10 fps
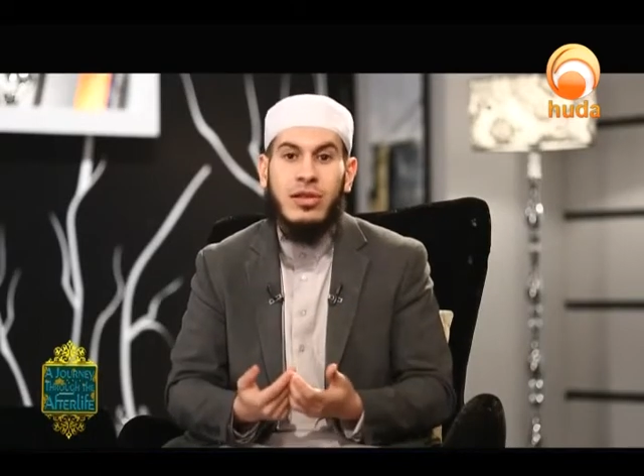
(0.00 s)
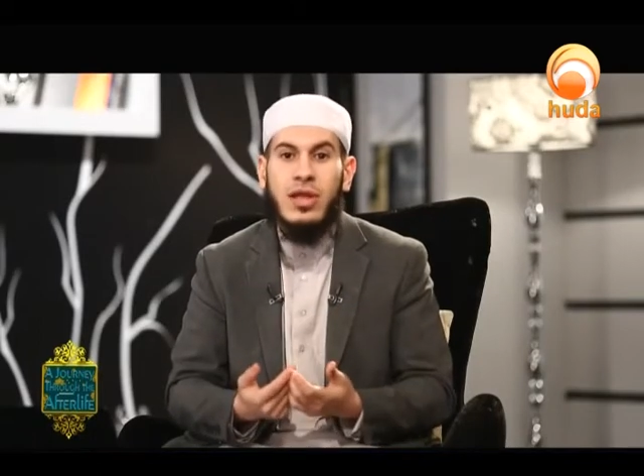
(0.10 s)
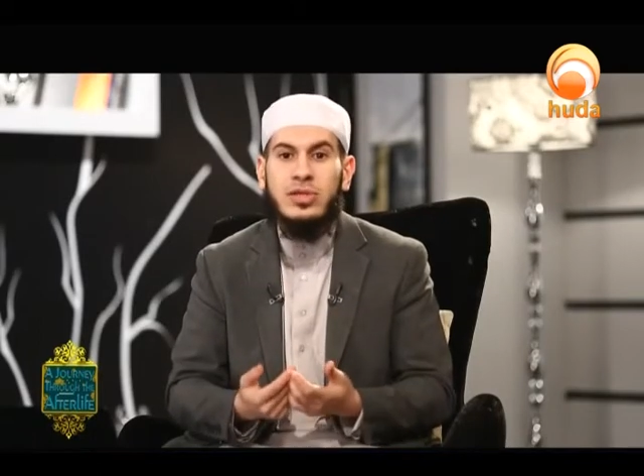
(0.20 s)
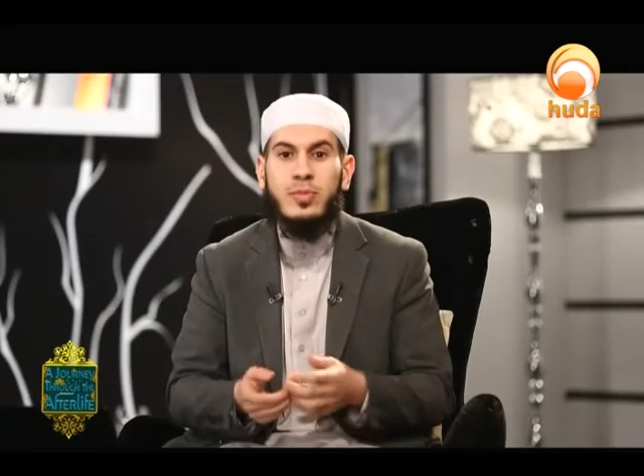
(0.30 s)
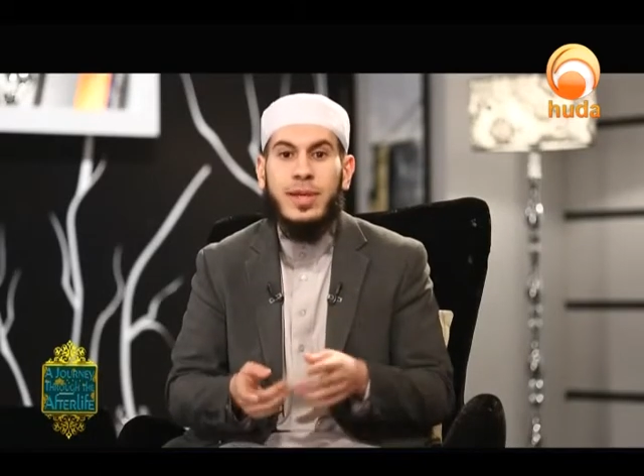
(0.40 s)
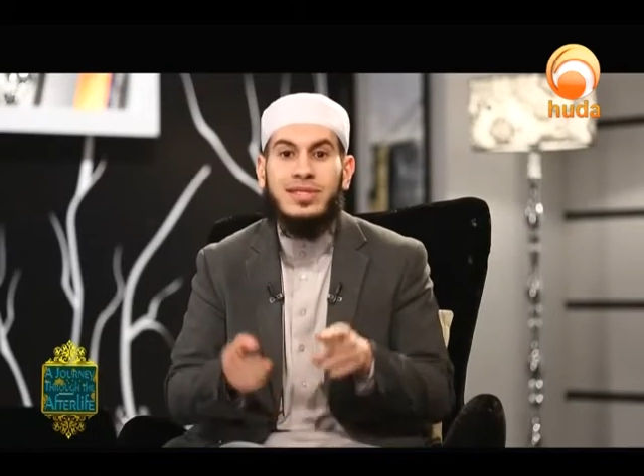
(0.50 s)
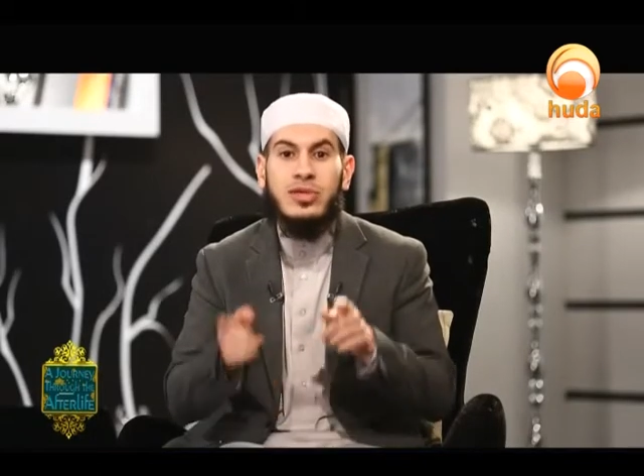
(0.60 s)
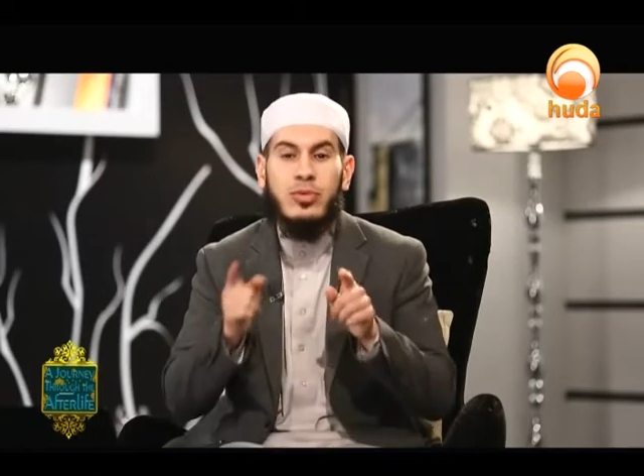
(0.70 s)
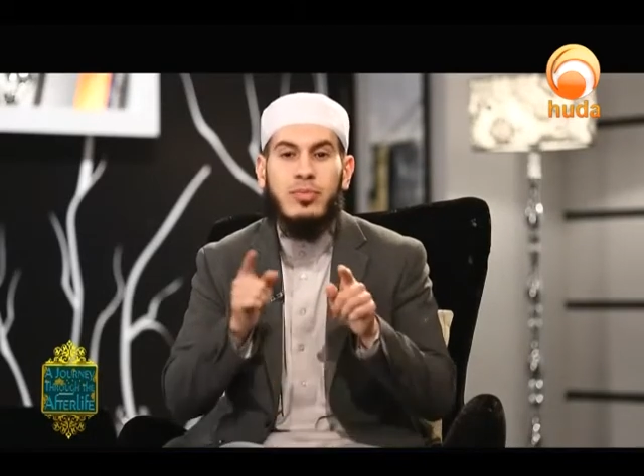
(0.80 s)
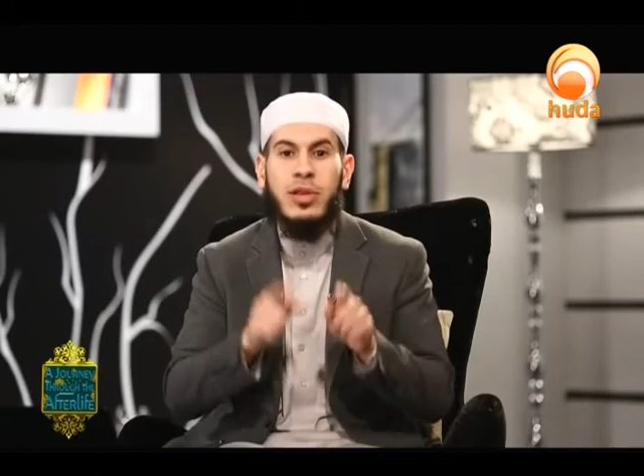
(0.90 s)
And Allah subhanahu wa
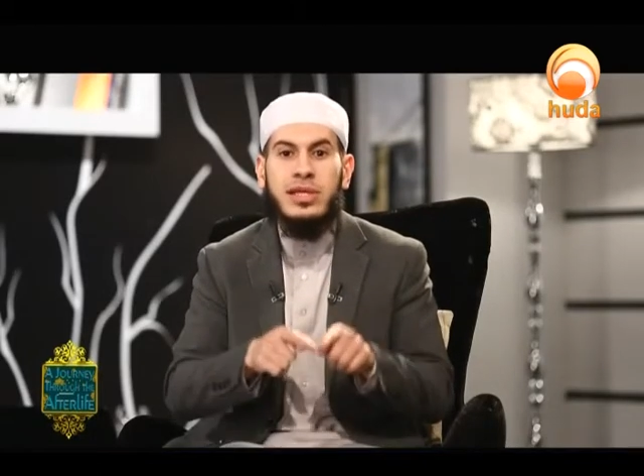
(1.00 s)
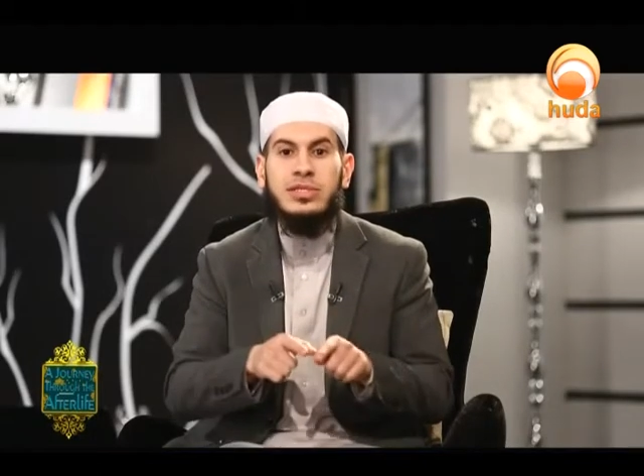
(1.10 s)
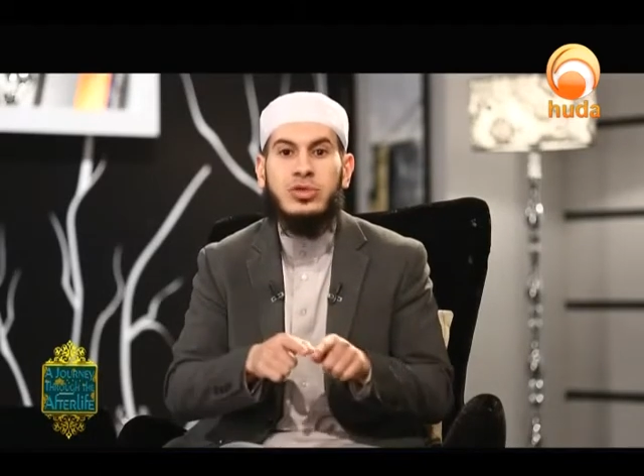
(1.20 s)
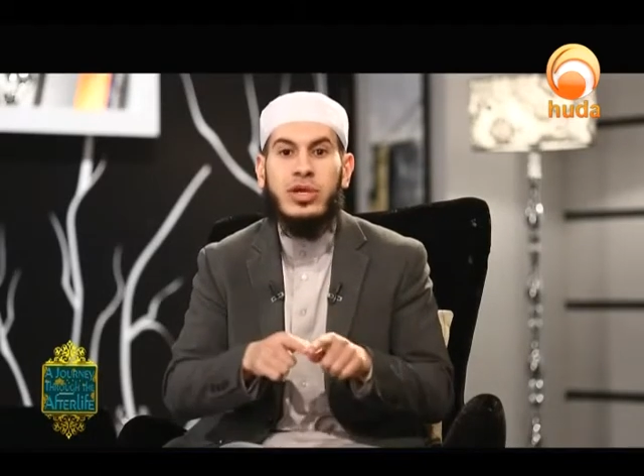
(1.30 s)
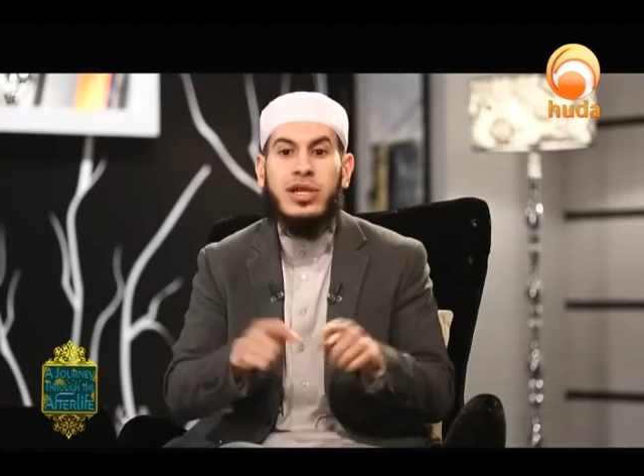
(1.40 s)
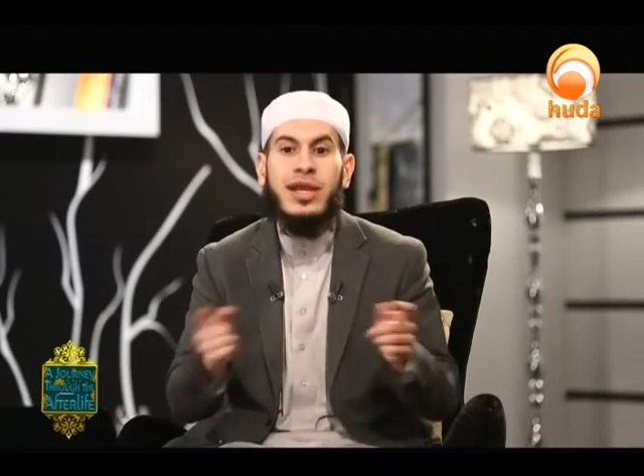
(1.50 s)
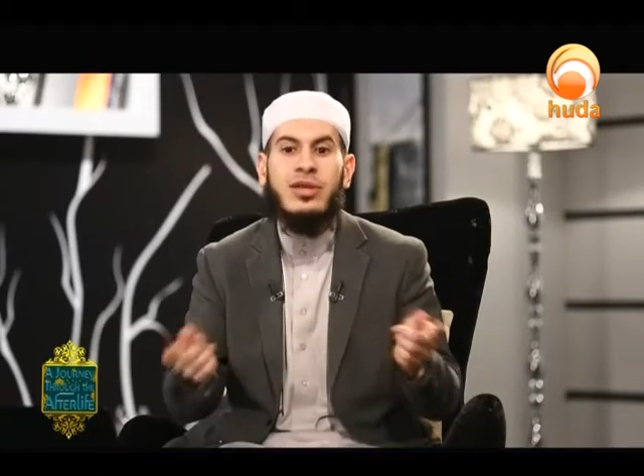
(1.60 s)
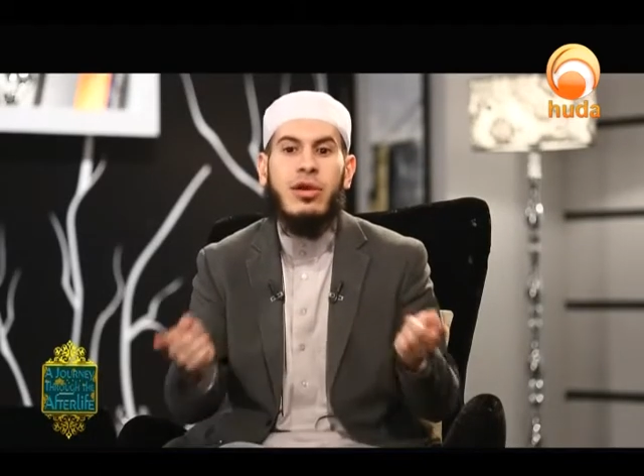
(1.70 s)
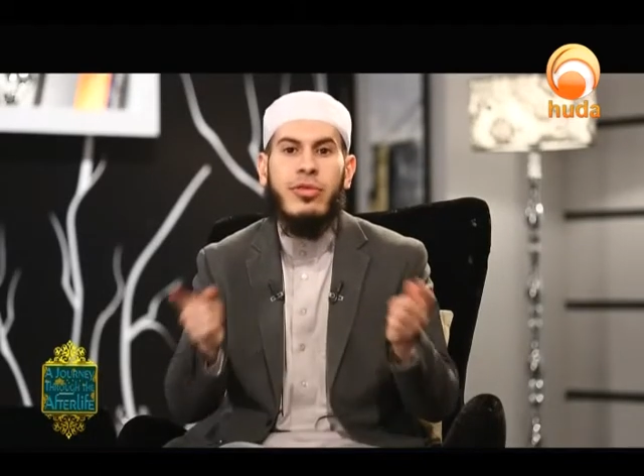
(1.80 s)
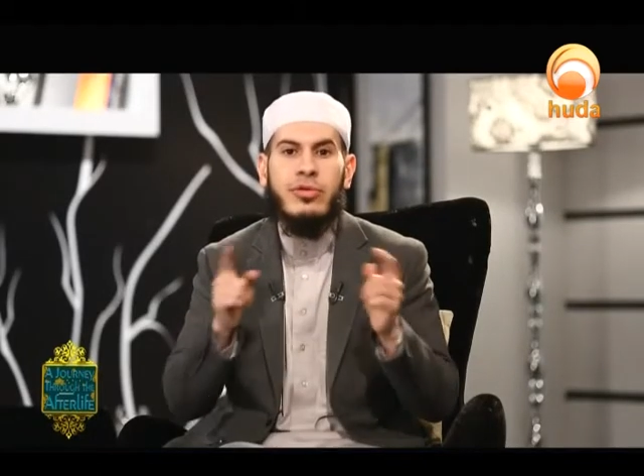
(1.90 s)
ta'ala will bless you and
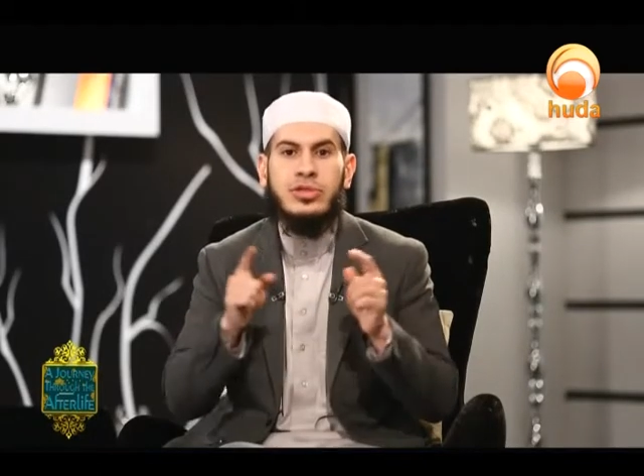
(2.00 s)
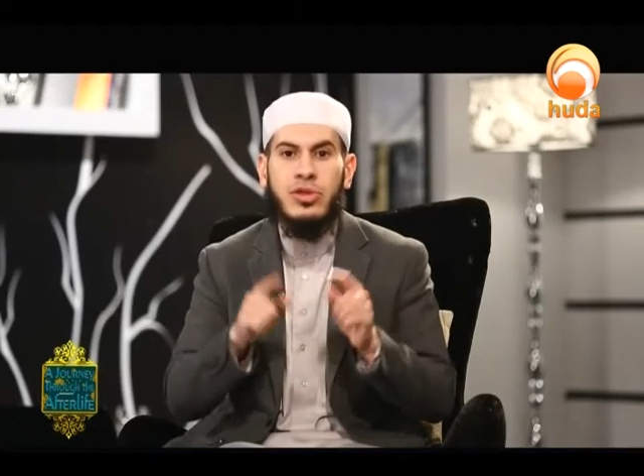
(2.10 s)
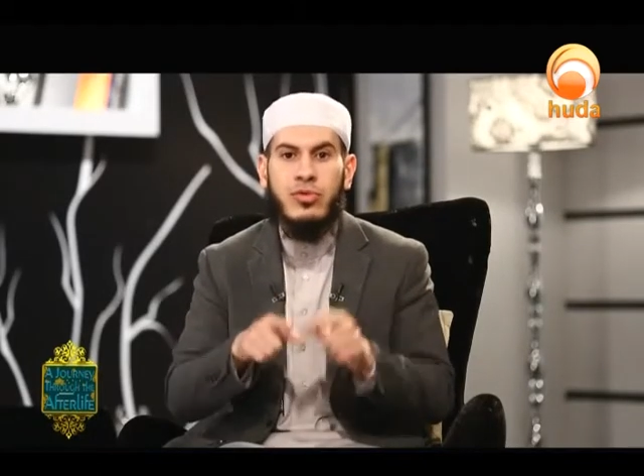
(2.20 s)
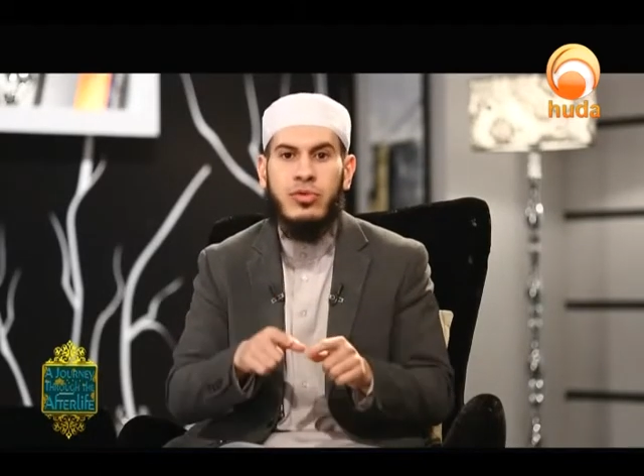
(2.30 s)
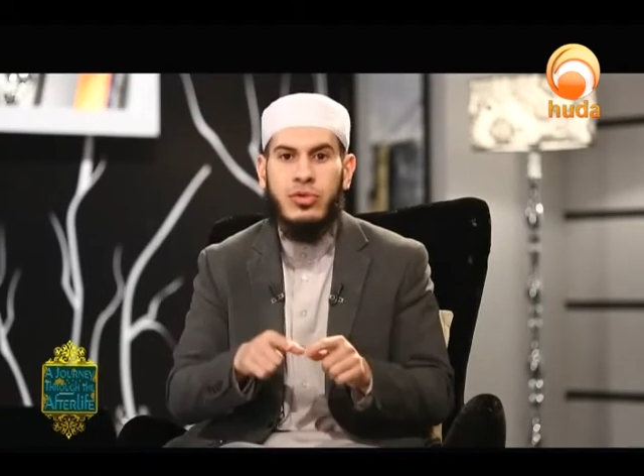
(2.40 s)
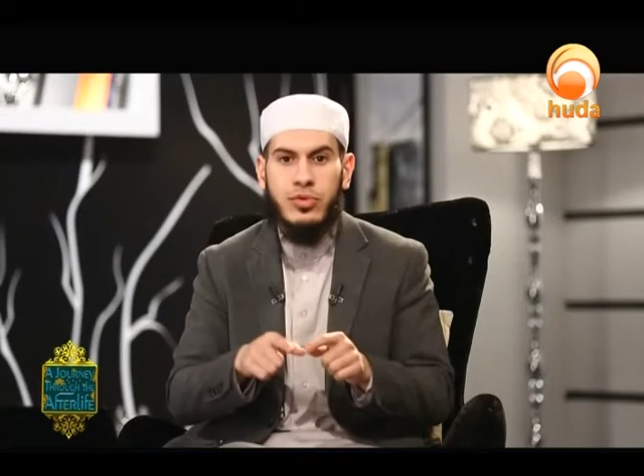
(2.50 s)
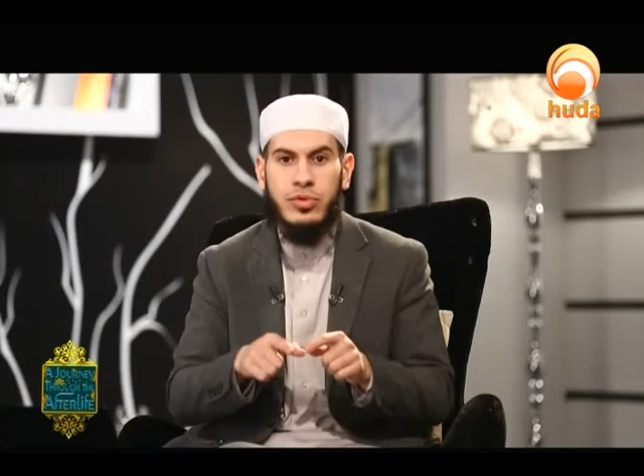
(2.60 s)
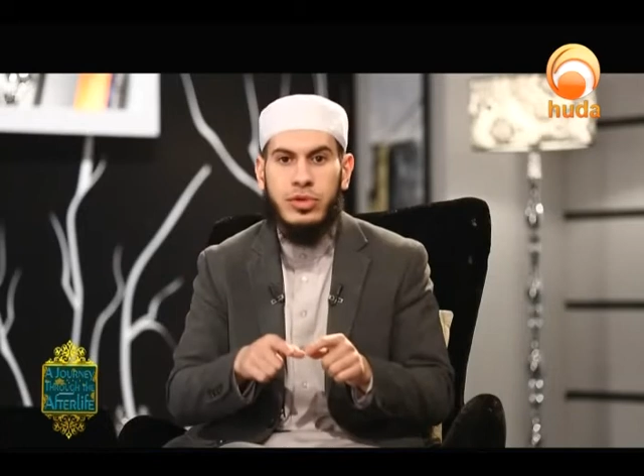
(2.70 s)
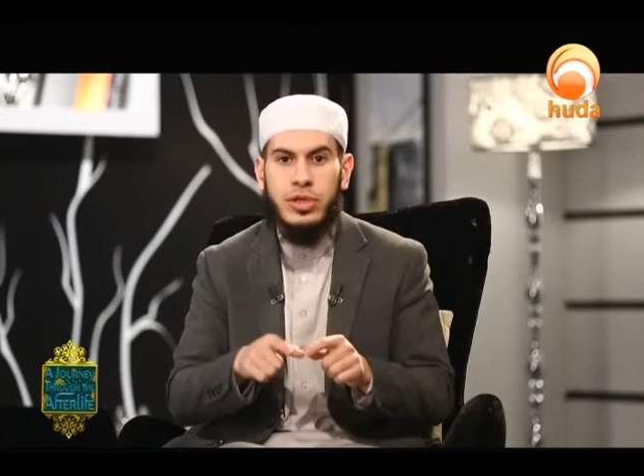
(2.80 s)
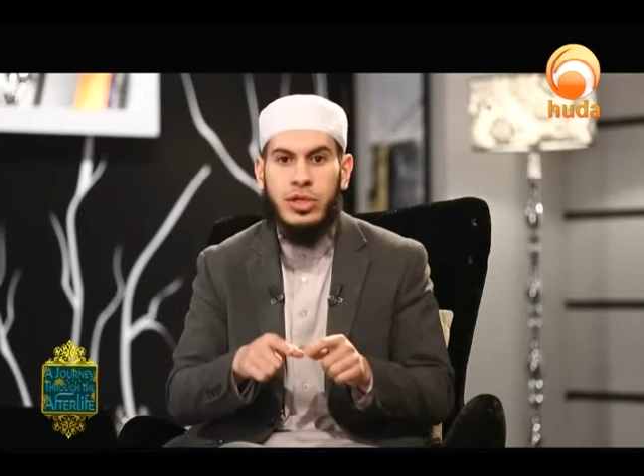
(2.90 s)
guide others through you